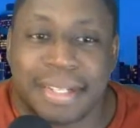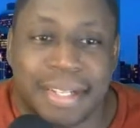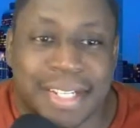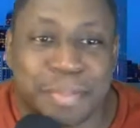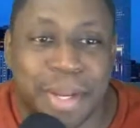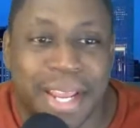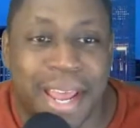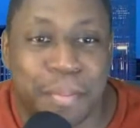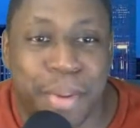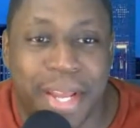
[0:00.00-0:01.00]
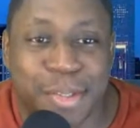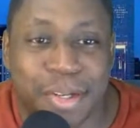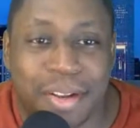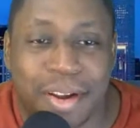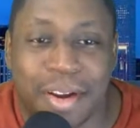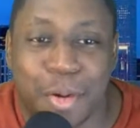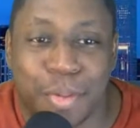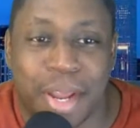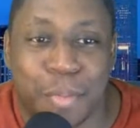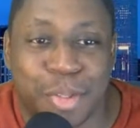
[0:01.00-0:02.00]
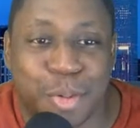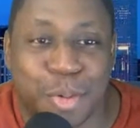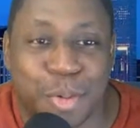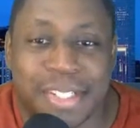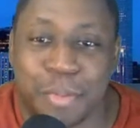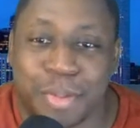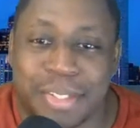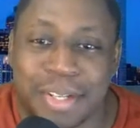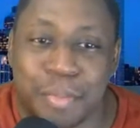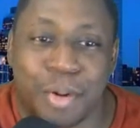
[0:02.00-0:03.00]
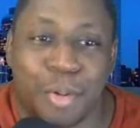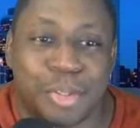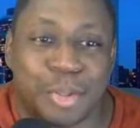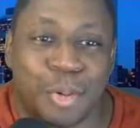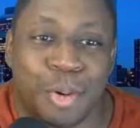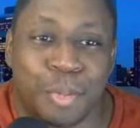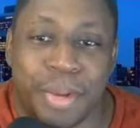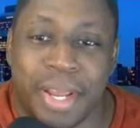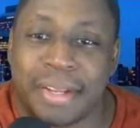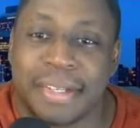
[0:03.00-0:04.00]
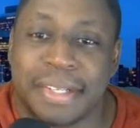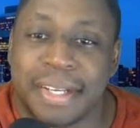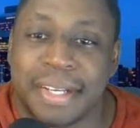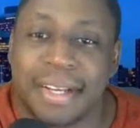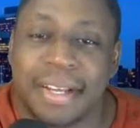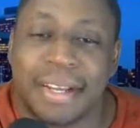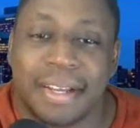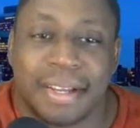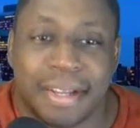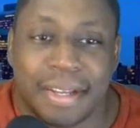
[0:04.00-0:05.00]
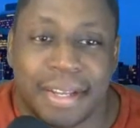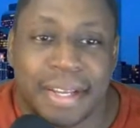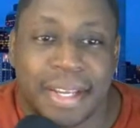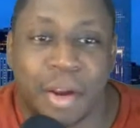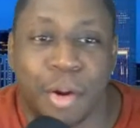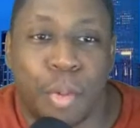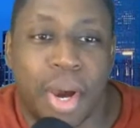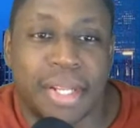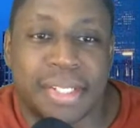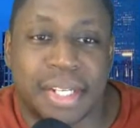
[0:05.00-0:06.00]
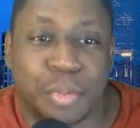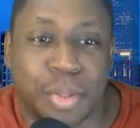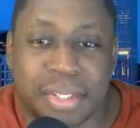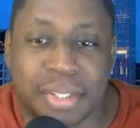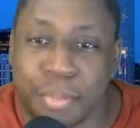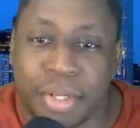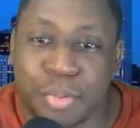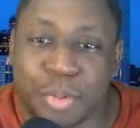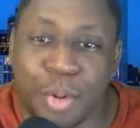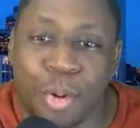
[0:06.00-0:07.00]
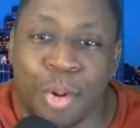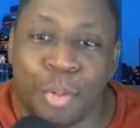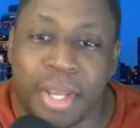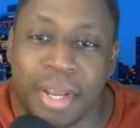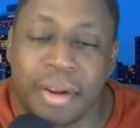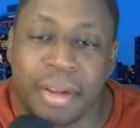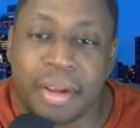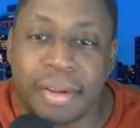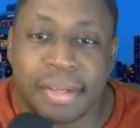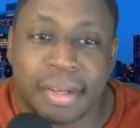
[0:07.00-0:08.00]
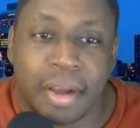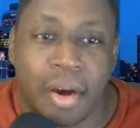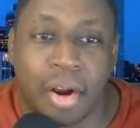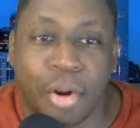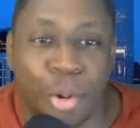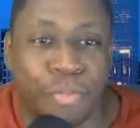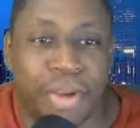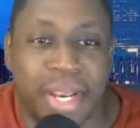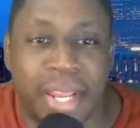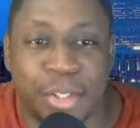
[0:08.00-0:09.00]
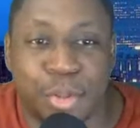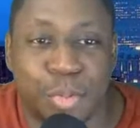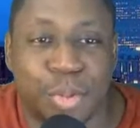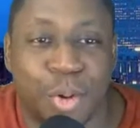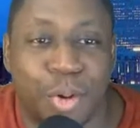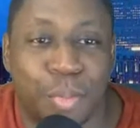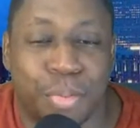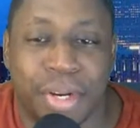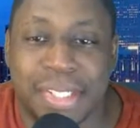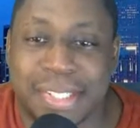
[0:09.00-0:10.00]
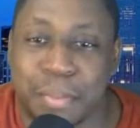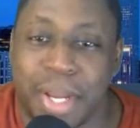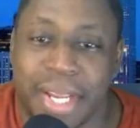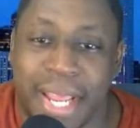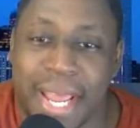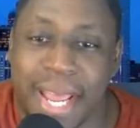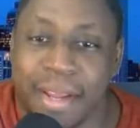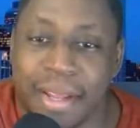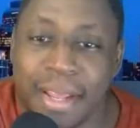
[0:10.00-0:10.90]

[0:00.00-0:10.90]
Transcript: That's my guy, Patrick Clark. Okay, what's going on? He said, What's up, bro? What's going on, Pat? Gary Wallace says, What's up, Prince? What's going on, Gary? Harloon Financials, what's going on, Prince? My guy.